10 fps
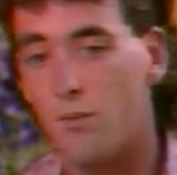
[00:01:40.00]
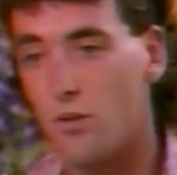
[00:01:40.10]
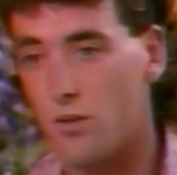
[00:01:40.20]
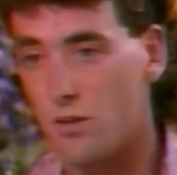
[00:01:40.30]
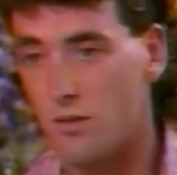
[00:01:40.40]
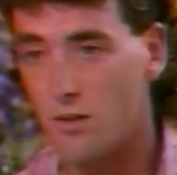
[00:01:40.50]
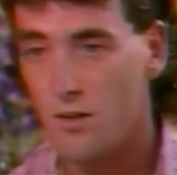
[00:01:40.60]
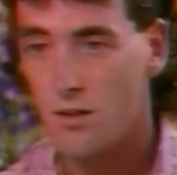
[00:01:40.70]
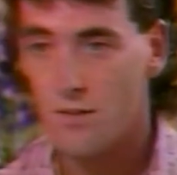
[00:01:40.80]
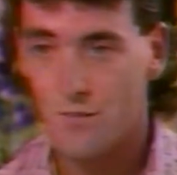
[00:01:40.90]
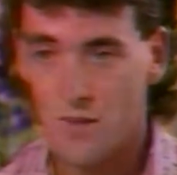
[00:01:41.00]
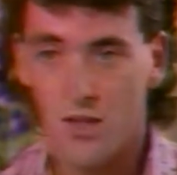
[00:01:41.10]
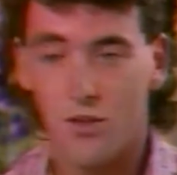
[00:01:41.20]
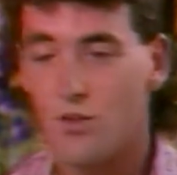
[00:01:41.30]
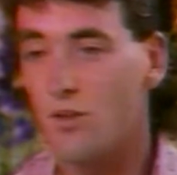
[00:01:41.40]
person
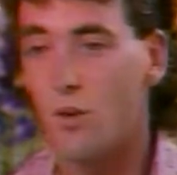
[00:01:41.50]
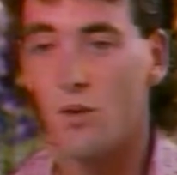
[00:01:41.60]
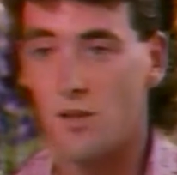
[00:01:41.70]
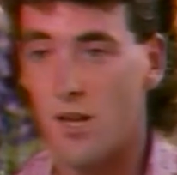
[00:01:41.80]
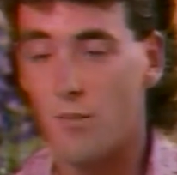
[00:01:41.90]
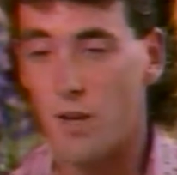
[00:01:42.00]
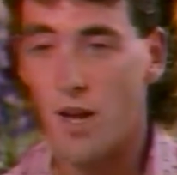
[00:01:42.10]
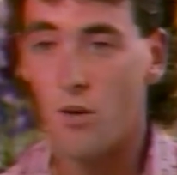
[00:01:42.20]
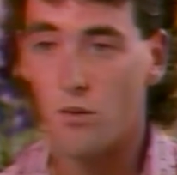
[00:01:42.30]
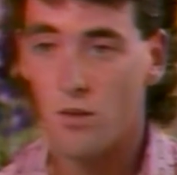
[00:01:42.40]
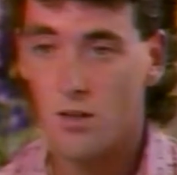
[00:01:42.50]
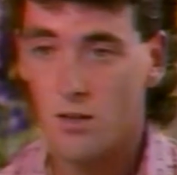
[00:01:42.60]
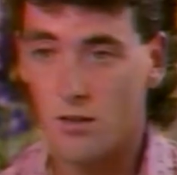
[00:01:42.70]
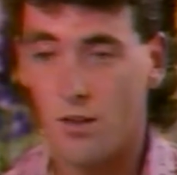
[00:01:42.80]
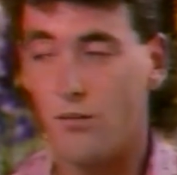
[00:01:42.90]
10 years ago as I am now,
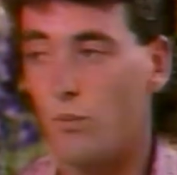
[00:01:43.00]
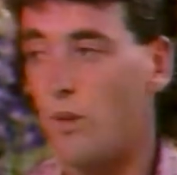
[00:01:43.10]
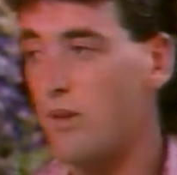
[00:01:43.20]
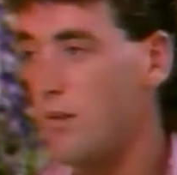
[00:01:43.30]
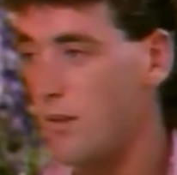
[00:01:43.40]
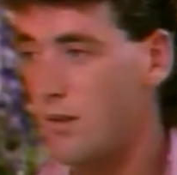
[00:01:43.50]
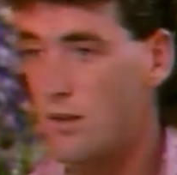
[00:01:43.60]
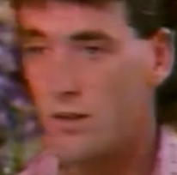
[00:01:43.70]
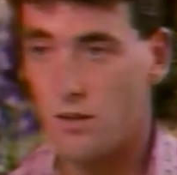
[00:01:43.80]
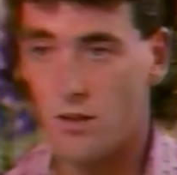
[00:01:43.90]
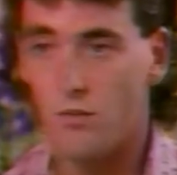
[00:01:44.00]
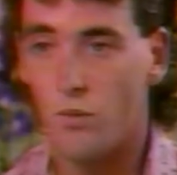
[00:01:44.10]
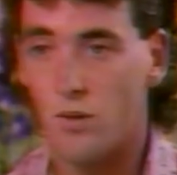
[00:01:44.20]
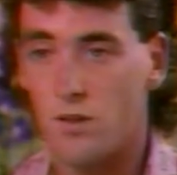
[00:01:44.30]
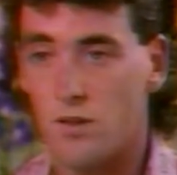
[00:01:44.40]
even with
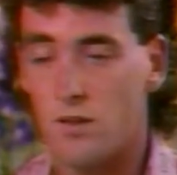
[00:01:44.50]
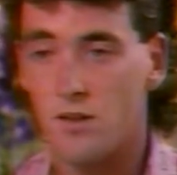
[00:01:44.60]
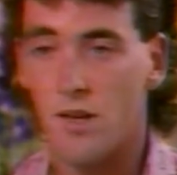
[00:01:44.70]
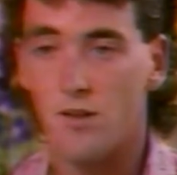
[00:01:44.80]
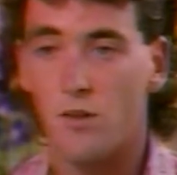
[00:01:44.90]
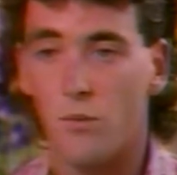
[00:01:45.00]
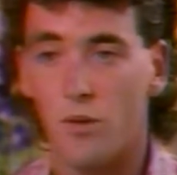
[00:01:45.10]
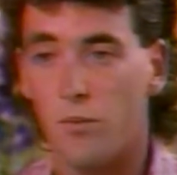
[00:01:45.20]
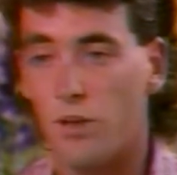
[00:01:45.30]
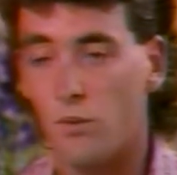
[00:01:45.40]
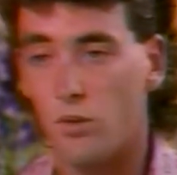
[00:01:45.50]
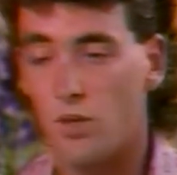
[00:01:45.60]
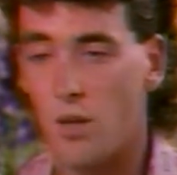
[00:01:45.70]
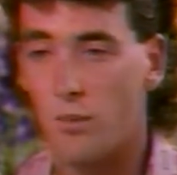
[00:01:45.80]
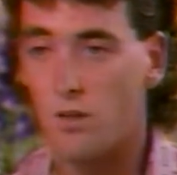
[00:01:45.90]
success and with being world
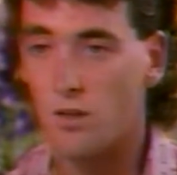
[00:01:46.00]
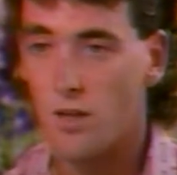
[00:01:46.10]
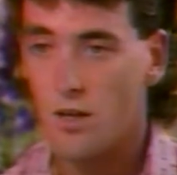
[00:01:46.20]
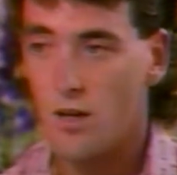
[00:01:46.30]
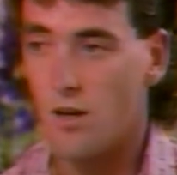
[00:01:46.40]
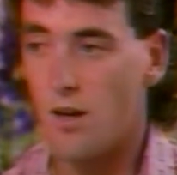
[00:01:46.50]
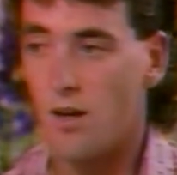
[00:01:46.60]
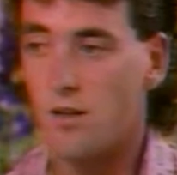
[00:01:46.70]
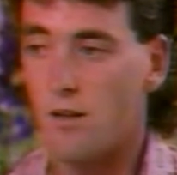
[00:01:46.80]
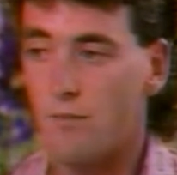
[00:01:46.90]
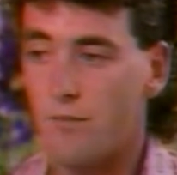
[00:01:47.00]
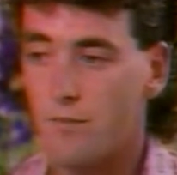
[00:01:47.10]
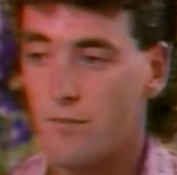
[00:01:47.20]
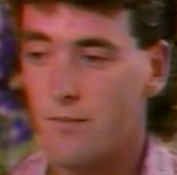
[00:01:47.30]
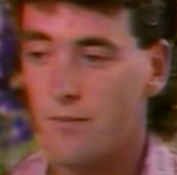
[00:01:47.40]
champion.
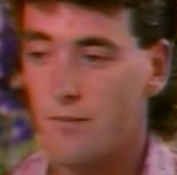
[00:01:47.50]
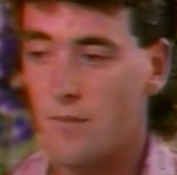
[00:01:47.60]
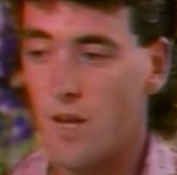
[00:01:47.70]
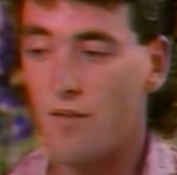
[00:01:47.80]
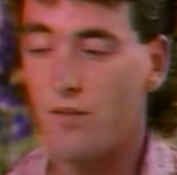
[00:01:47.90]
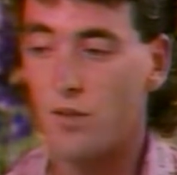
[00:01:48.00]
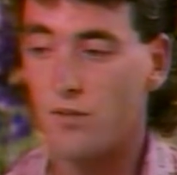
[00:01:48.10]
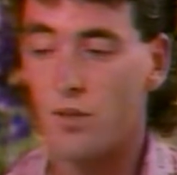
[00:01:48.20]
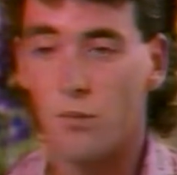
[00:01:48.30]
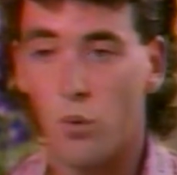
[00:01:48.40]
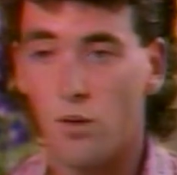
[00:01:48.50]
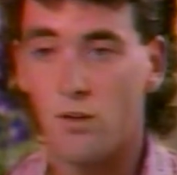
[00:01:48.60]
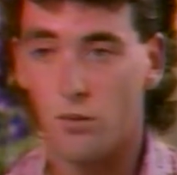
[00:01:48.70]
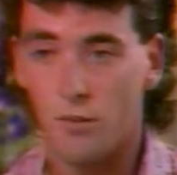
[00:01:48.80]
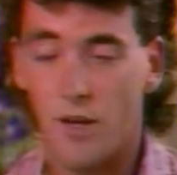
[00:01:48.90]
I feel it's very important
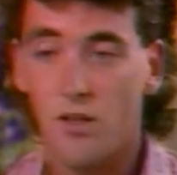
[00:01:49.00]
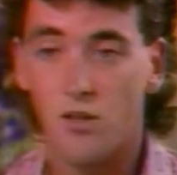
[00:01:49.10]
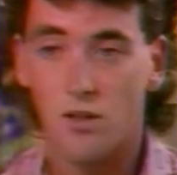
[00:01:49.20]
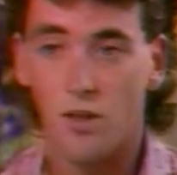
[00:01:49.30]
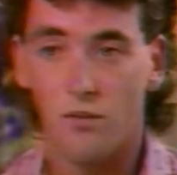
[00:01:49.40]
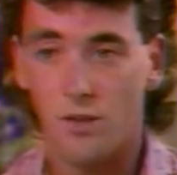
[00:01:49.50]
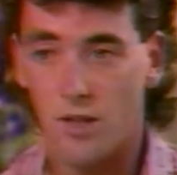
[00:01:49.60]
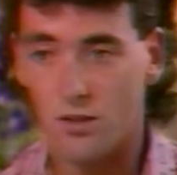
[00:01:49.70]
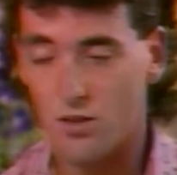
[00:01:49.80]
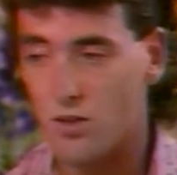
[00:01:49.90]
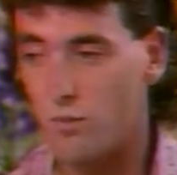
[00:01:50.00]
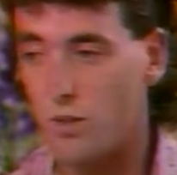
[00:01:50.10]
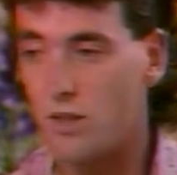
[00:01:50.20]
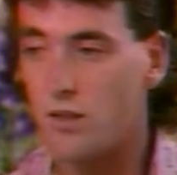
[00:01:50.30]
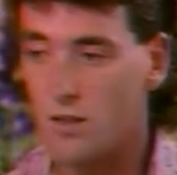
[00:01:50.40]
to remain yourself and just to
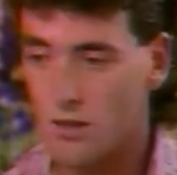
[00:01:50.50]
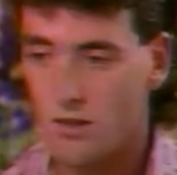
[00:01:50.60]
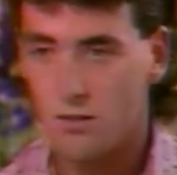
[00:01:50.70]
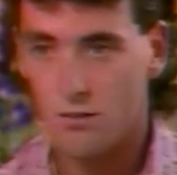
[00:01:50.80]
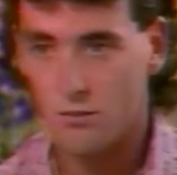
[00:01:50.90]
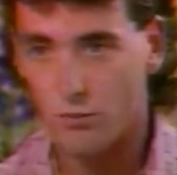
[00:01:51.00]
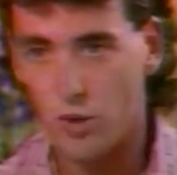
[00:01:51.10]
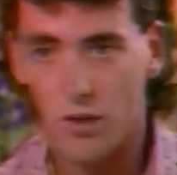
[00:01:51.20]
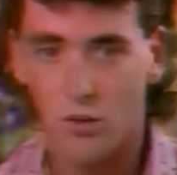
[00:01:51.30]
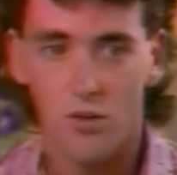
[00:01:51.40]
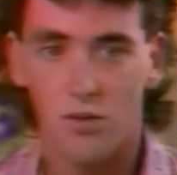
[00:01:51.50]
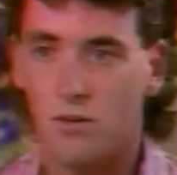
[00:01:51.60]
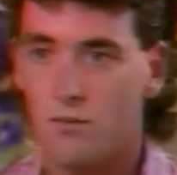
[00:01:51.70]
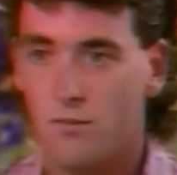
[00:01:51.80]
be Brian Orser.